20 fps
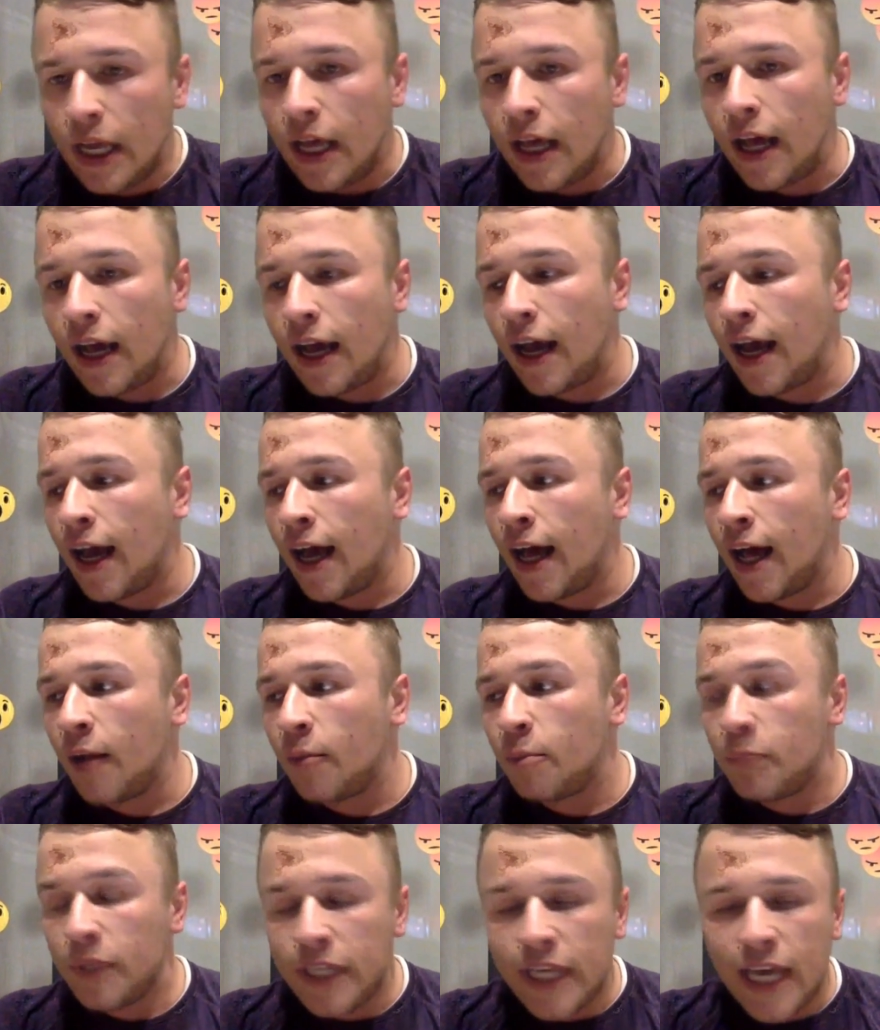Uh,
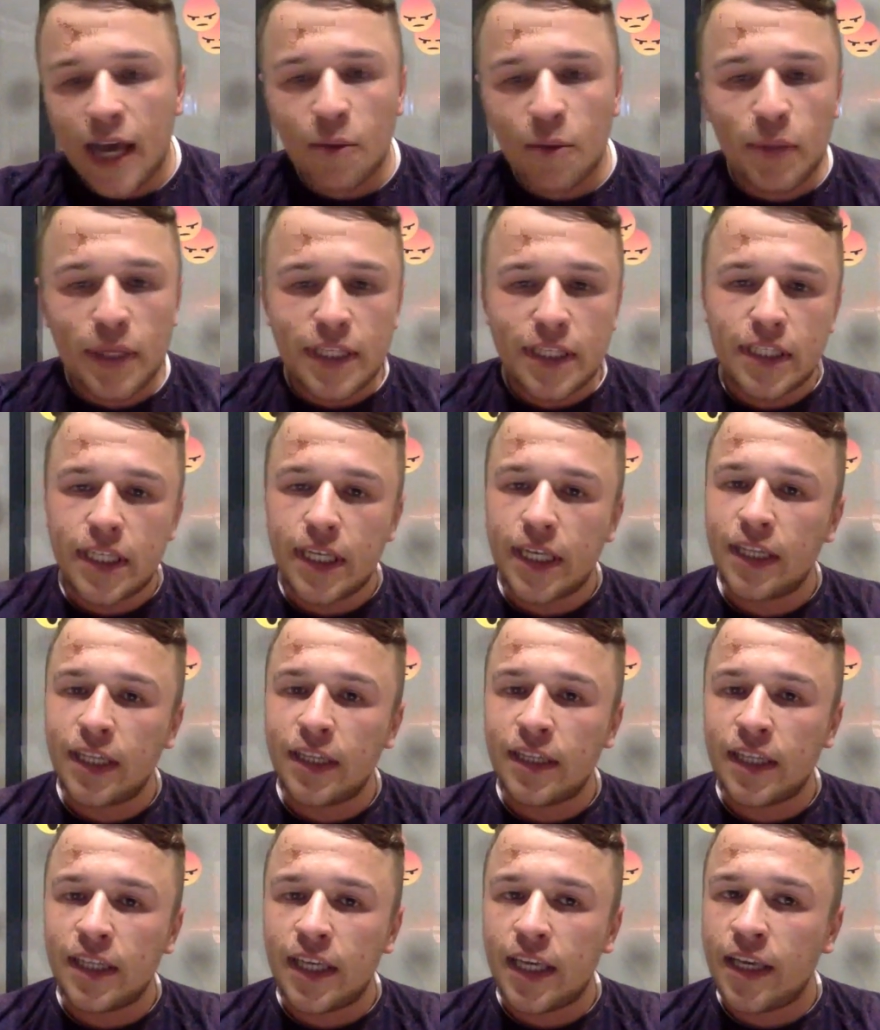yeah, but still,
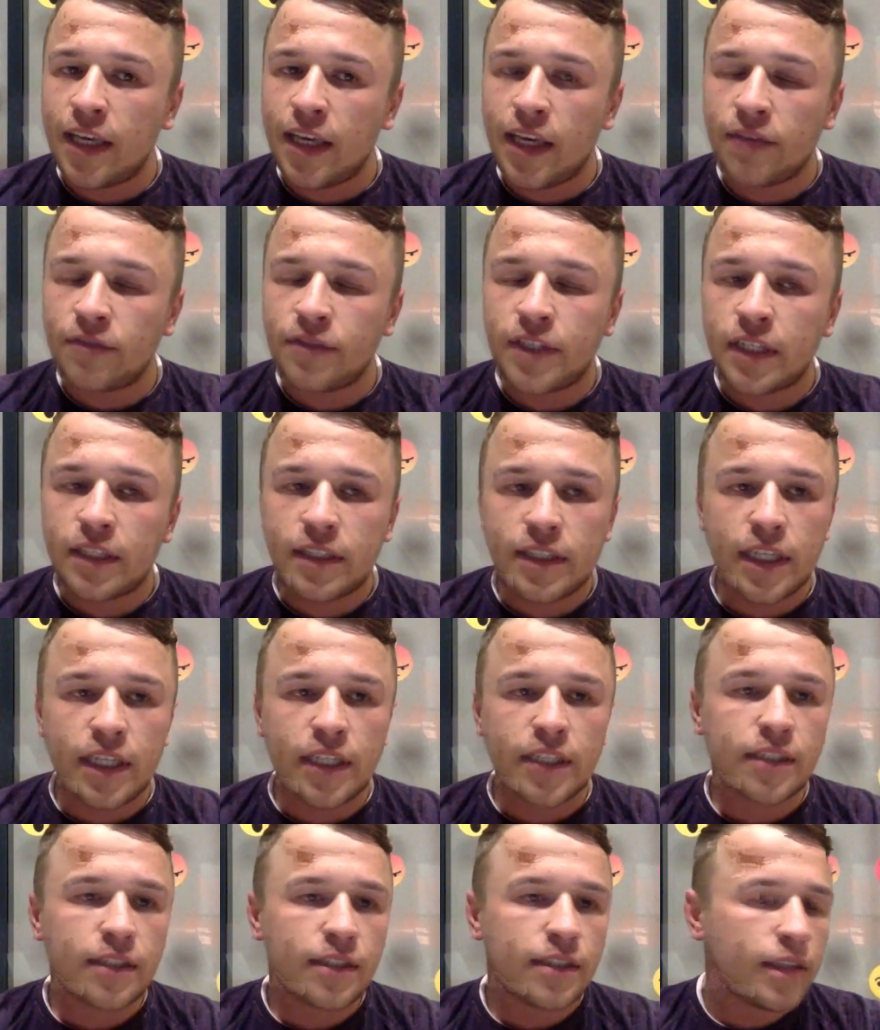if this
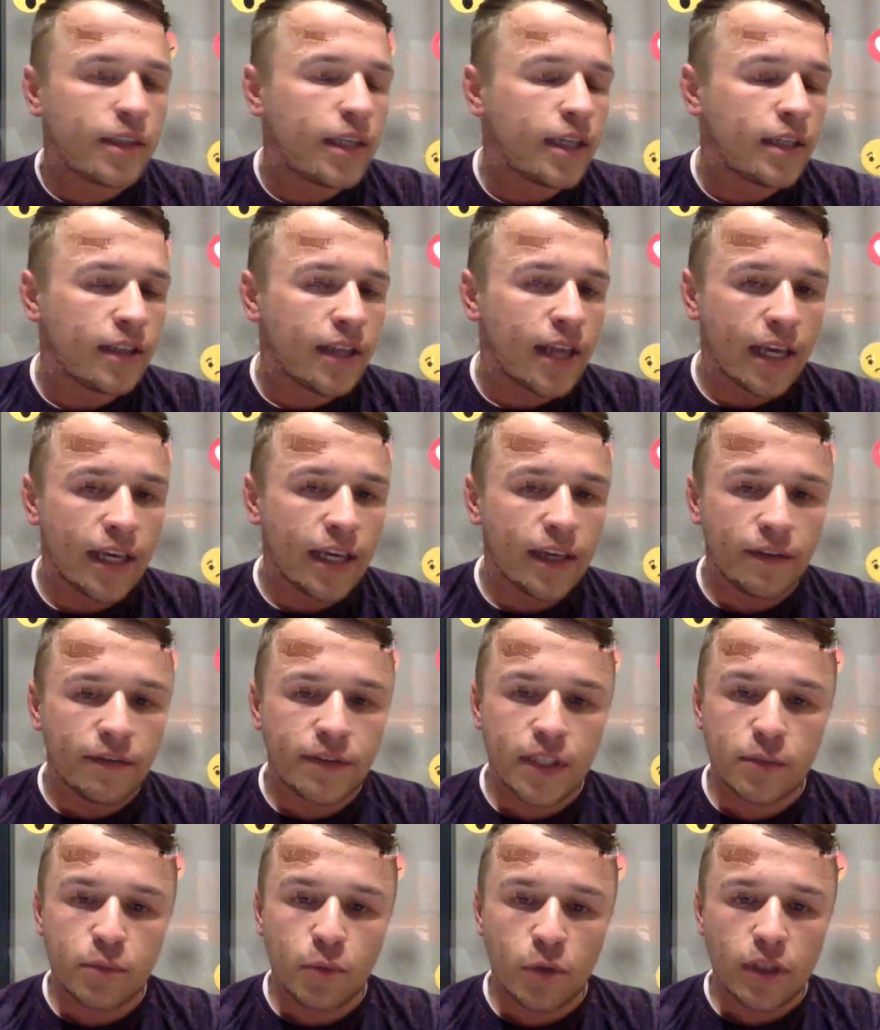is like, if
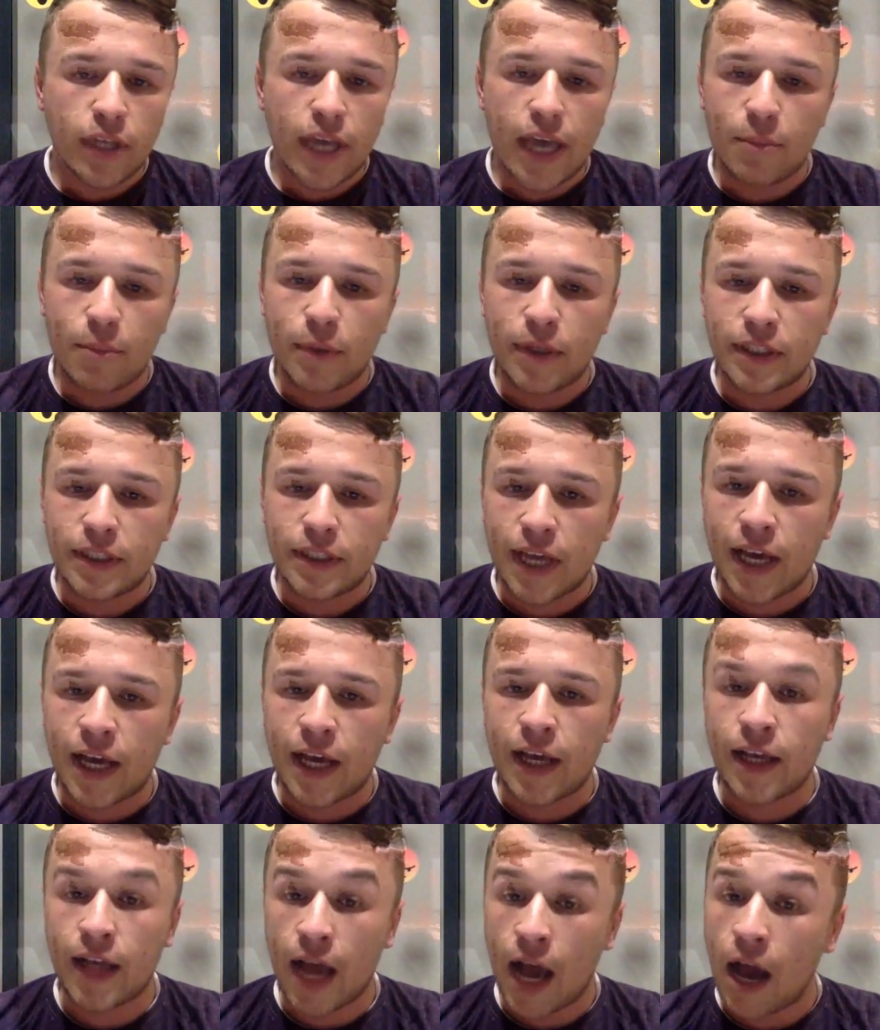this one happened,
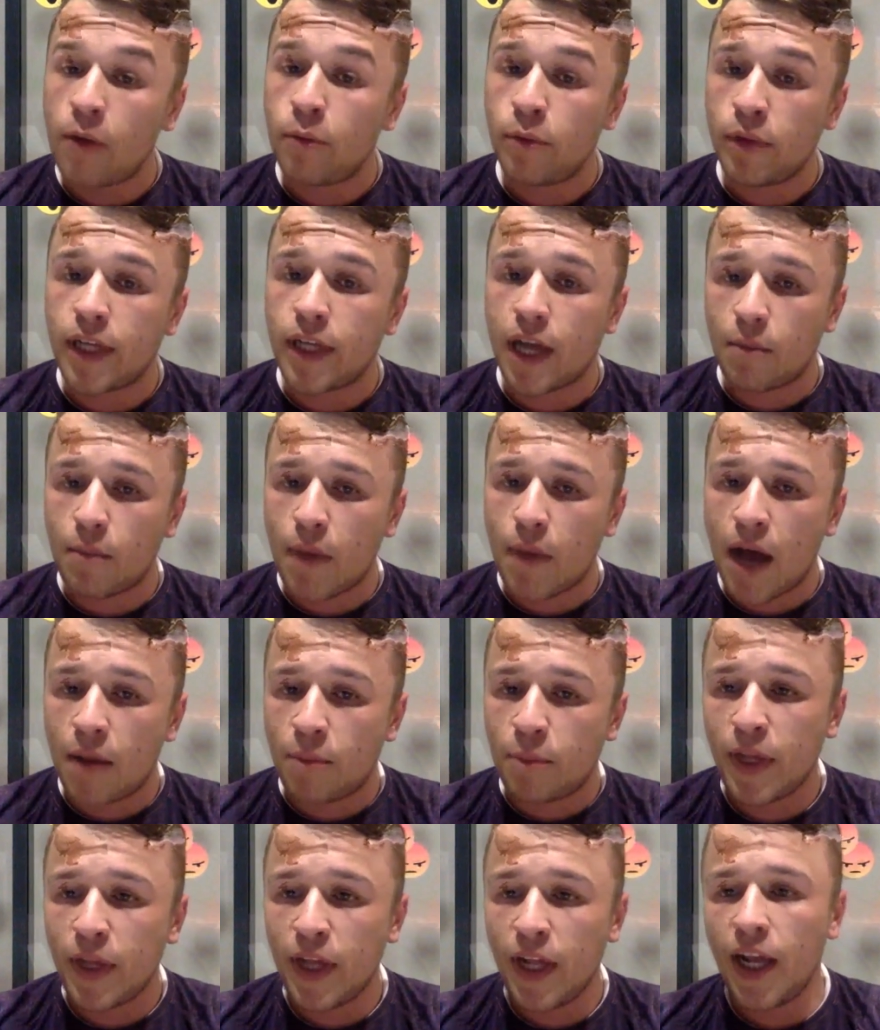uh, I will come up
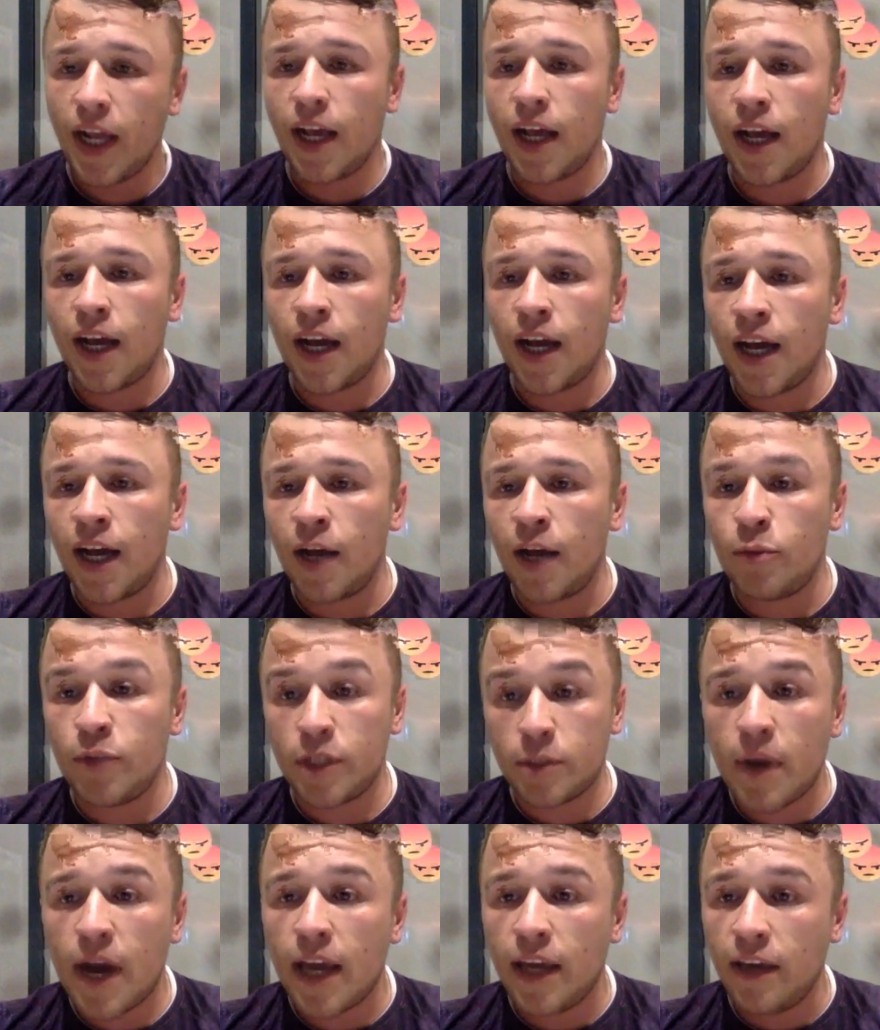Uh, with
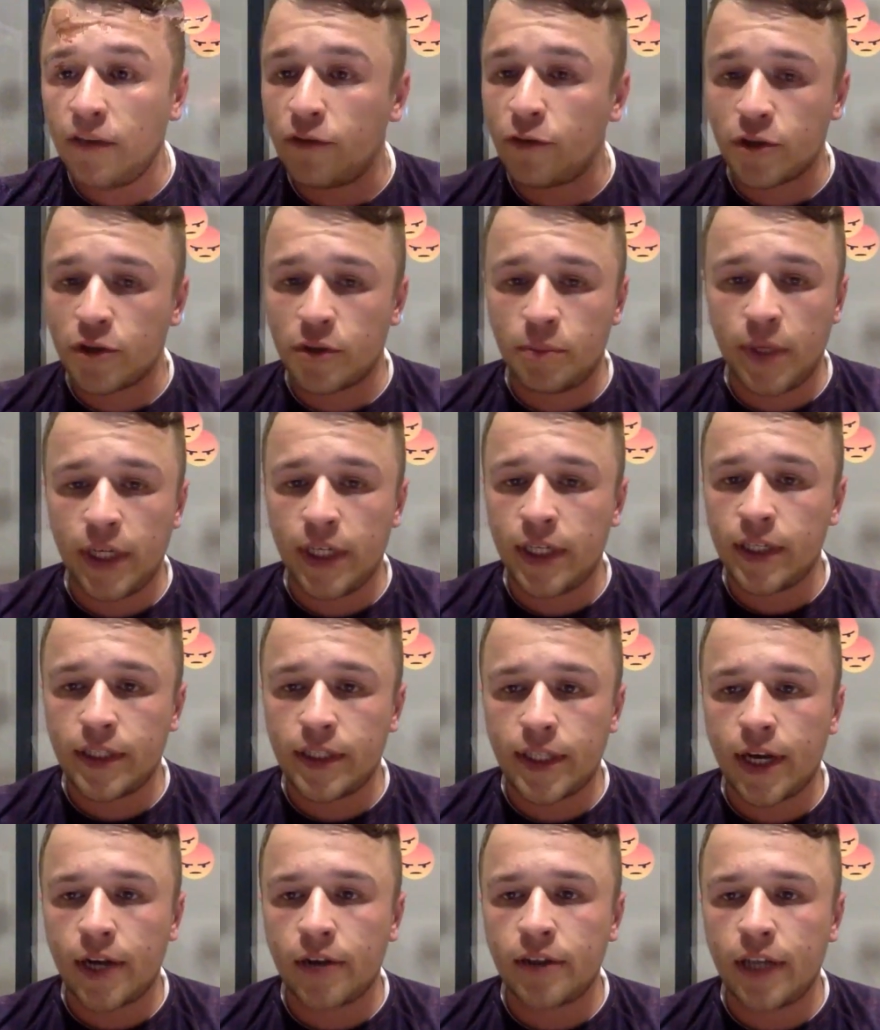my efforts brilliance
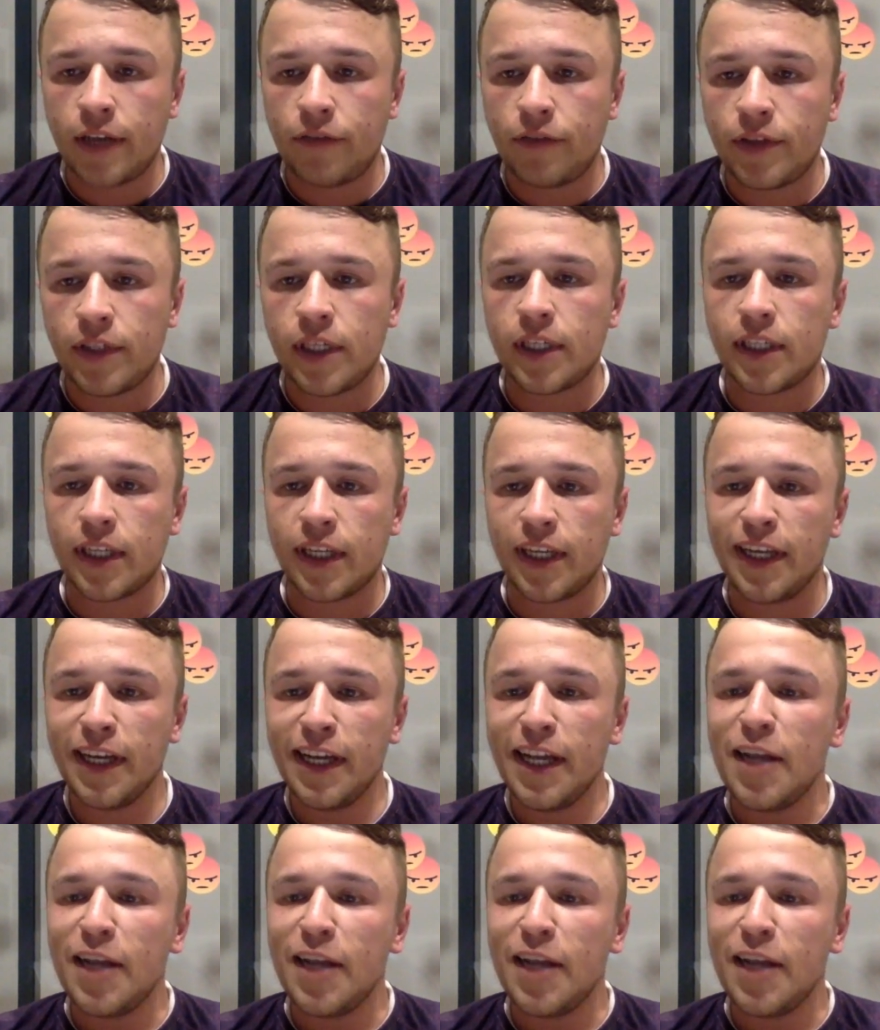there, definitely.